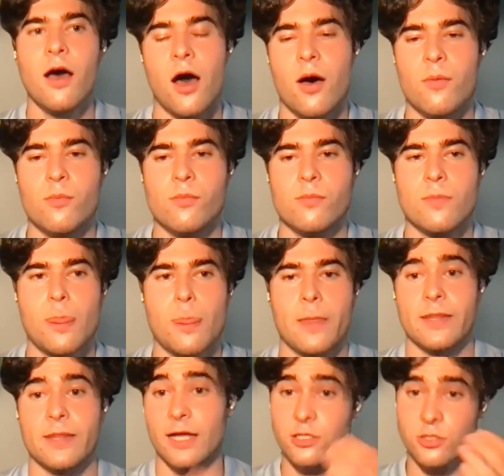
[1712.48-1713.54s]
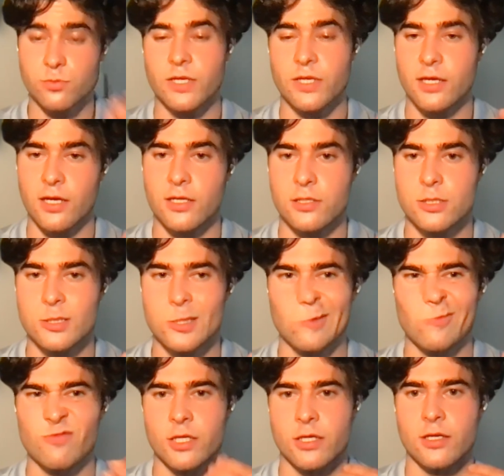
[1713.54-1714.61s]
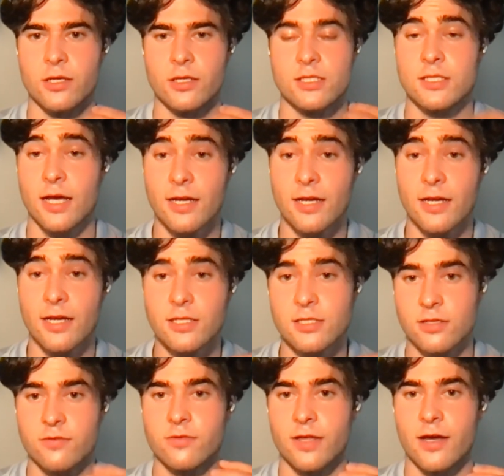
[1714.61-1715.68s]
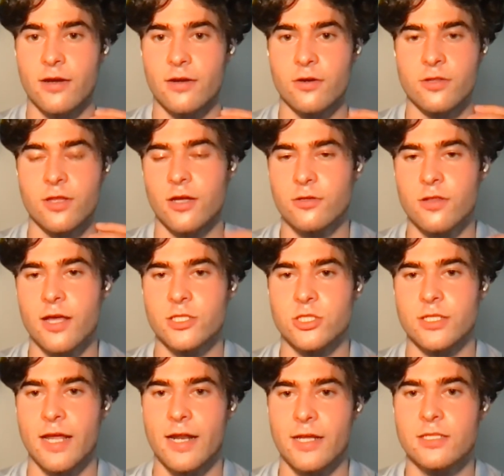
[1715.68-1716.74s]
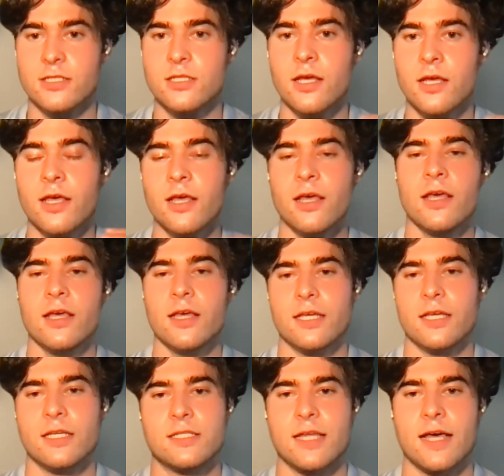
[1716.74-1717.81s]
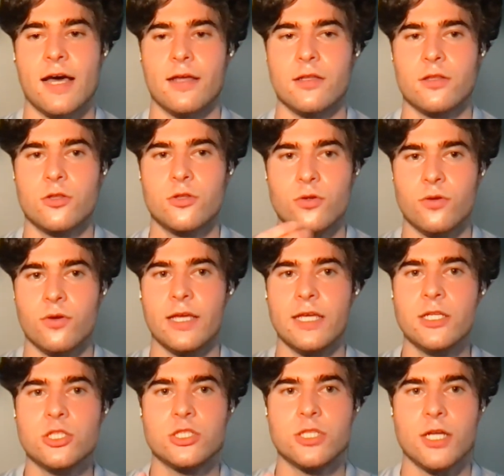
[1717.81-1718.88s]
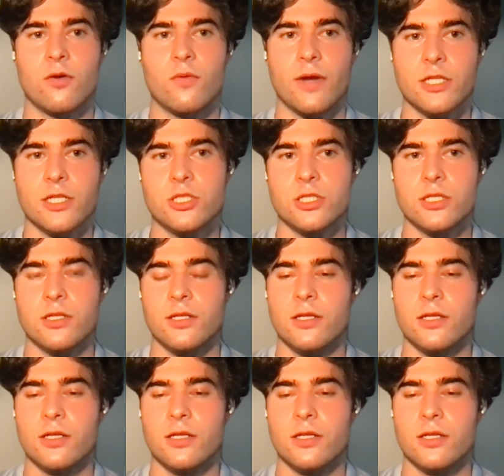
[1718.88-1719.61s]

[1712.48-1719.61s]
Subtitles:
um, and that's because the science of that, or the underlying genetics, is that through each generation,